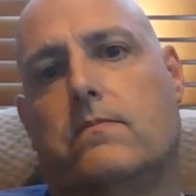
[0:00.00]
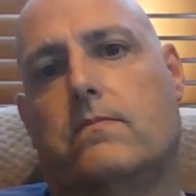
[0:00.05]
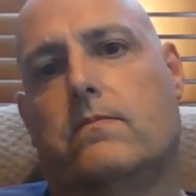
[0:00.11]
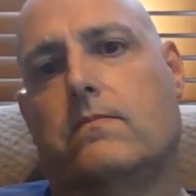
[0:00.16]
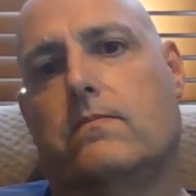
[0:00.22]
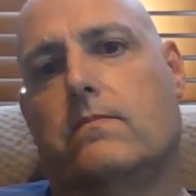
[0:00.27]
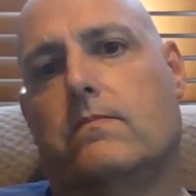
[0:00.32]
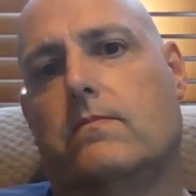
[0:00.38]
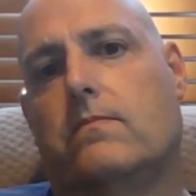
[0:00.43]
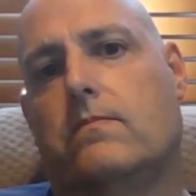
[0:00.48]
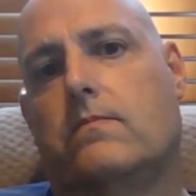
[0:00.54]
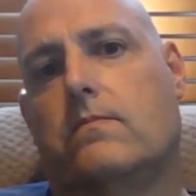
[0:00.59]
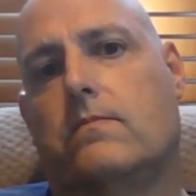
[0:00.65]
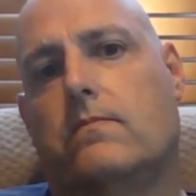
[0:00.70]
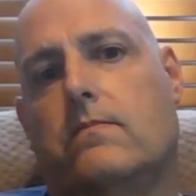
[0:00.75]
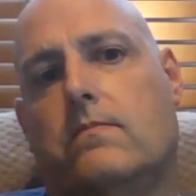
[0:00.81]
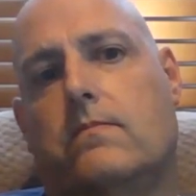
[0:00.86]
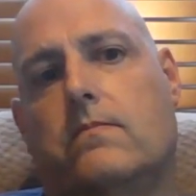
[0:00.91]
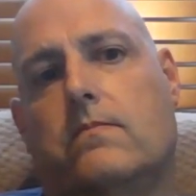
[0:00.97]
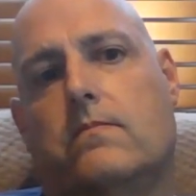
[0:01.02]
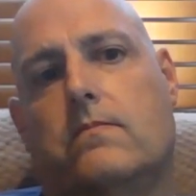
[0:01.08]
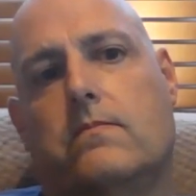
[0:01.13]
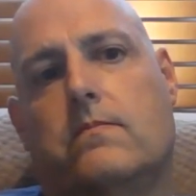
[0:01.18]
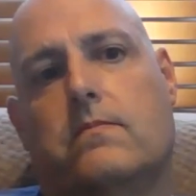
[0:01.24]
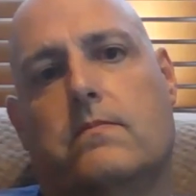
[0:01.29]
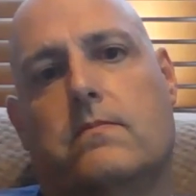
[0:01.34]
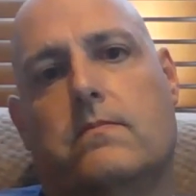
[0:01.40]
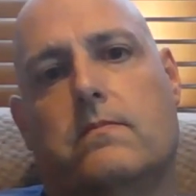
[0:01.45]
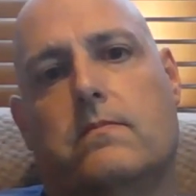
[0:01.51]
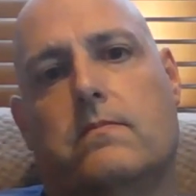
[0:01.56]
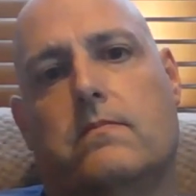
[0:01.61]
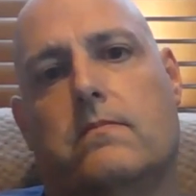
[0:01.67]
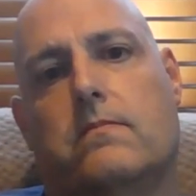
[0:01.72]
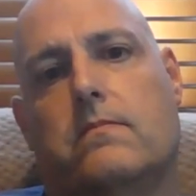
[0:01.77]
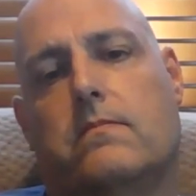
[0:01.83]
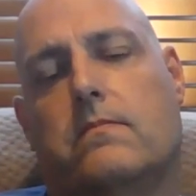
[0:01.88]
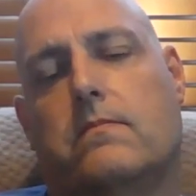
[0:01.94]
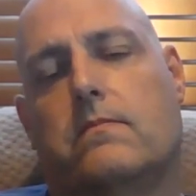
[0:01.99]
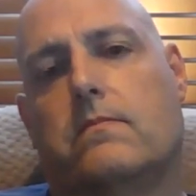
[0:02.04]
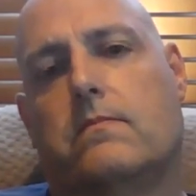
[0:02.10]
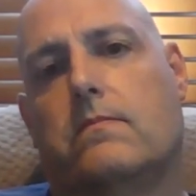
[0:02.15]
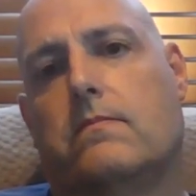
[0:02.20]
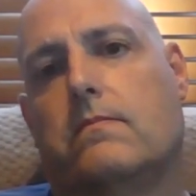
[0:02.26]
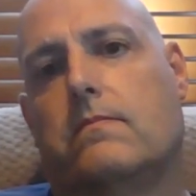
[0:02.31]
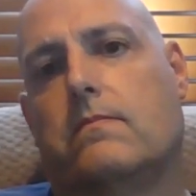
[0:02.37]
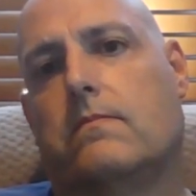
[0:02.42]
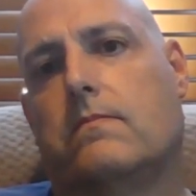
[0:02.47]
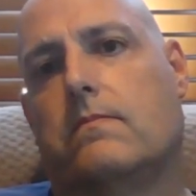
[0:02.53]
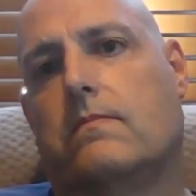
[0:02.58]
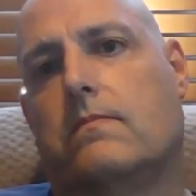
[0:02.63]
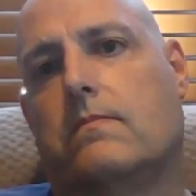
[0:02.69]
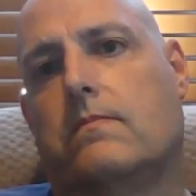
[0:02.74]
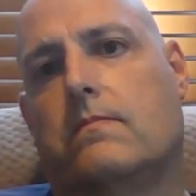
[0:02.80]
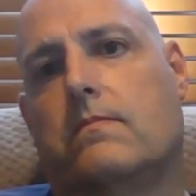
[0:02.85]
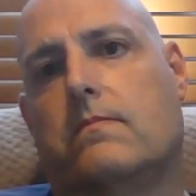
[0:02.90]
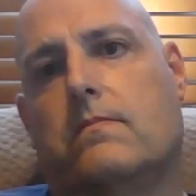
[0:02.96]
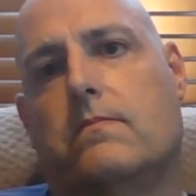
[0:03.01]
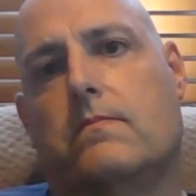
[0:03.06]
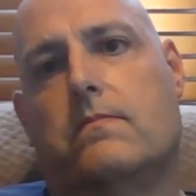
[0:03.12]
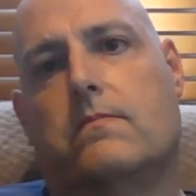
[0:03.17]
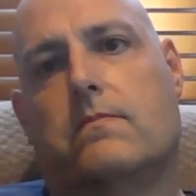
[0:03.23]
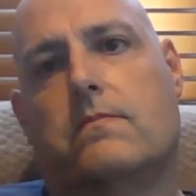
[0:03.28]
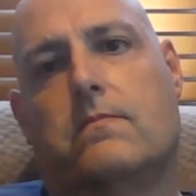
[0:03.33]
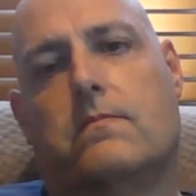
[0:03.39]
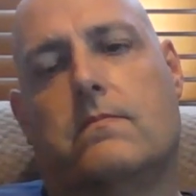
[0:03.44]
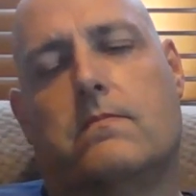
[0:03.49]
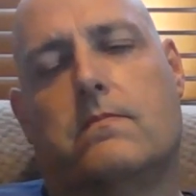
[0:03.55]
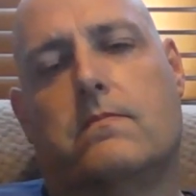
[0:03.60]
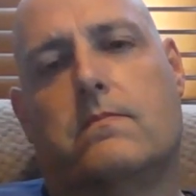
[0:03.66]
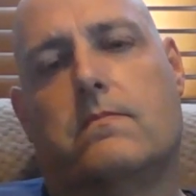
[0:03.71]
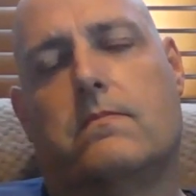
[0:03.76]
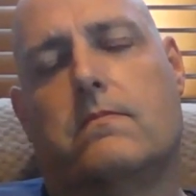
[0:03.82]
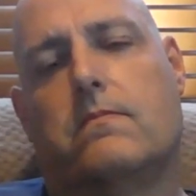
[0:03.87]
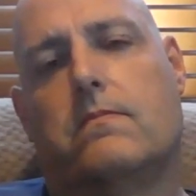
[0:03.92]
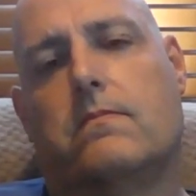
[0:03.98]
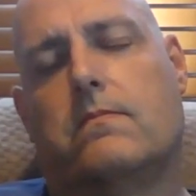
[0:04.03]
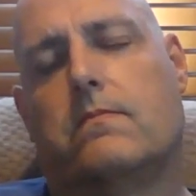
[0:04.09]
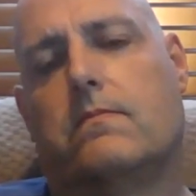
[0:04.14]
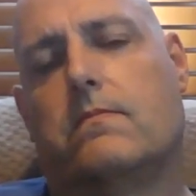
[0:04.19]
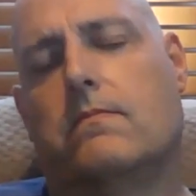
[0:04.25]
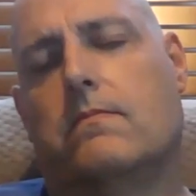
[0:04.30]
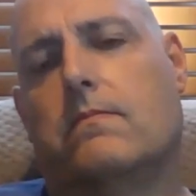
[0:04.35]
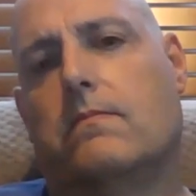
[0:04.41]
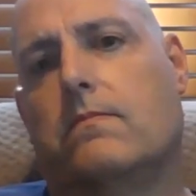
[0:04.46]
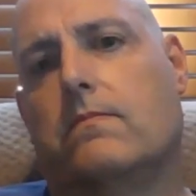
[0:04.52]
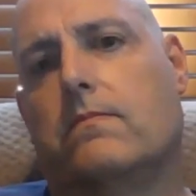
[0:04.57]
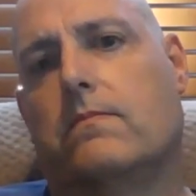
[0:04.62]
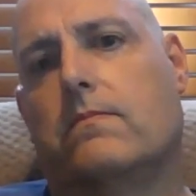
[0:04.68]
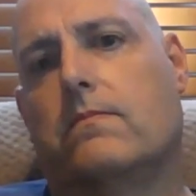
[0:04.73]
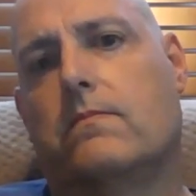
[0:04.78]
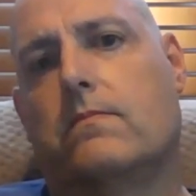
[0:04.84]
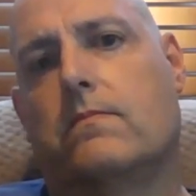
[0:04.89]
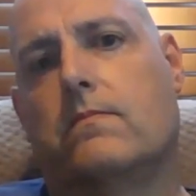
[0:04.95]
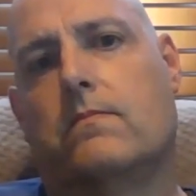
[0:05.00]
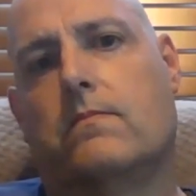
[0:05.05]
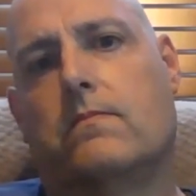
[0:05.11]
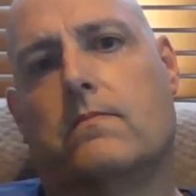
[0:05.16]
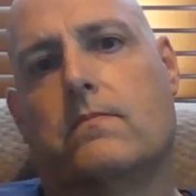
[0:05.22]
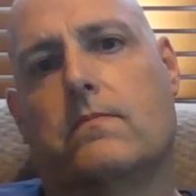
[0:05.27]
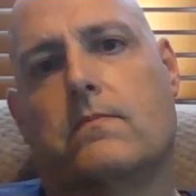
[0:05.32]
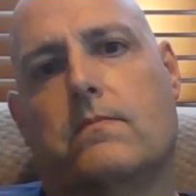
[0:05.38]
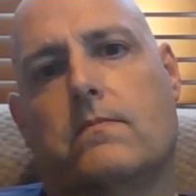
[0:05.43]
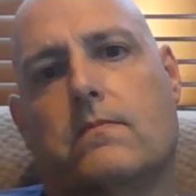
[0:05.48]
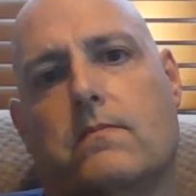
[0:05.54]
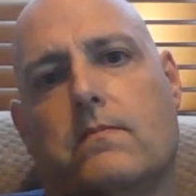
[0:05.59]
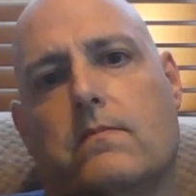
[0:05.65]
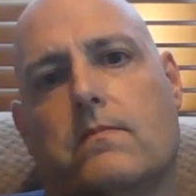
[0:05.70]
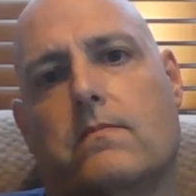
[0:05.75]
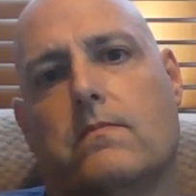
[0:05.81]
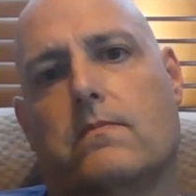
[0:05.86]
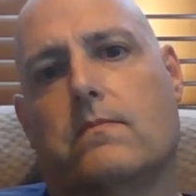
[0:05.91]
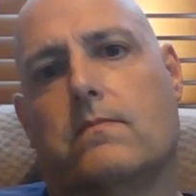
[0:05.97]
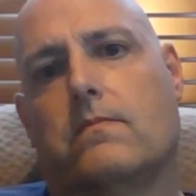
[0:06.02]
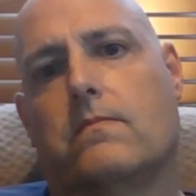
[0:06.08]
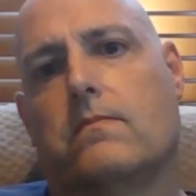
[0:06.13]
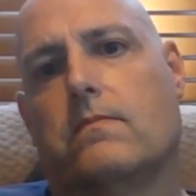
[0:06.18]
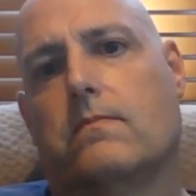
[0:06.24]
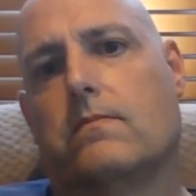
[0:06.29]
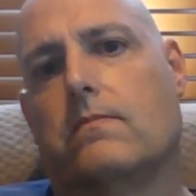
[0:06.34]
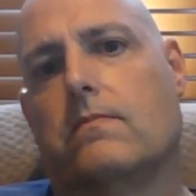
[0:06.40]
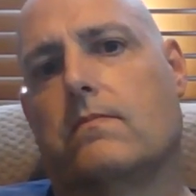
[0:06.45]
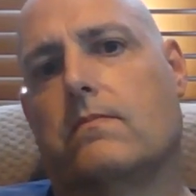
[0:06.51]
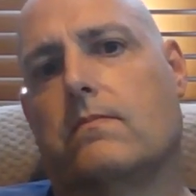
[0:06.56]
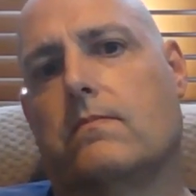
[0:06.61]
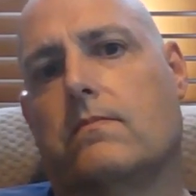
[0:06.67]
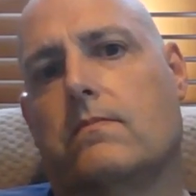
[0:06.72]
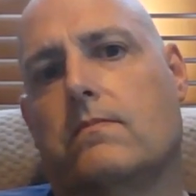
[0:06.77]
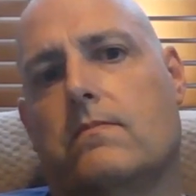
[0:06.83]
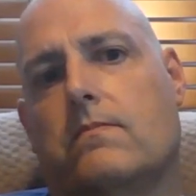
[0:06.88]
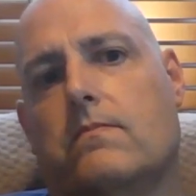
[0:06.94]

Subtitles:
(silent)